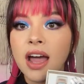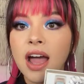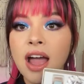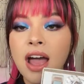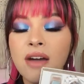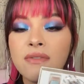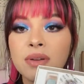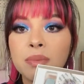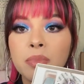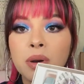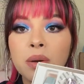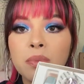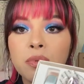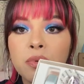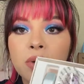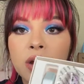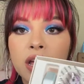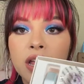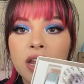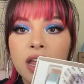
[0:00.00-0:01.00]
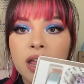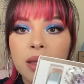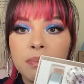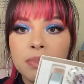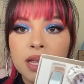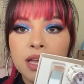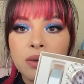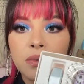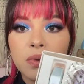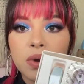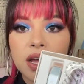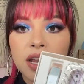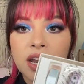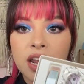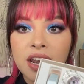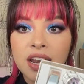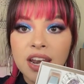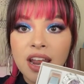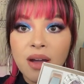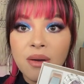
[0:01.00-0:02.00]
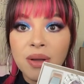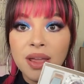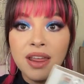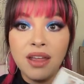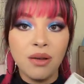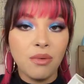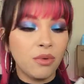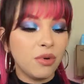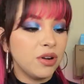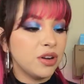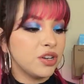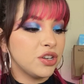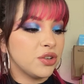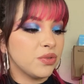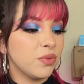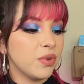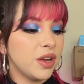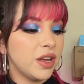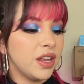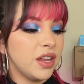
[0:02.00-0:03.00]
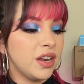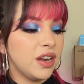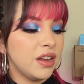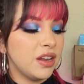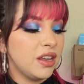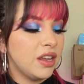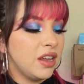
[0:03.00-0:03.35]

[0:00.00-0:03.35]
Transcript: I have a purple one, a pink one, and now an orange one.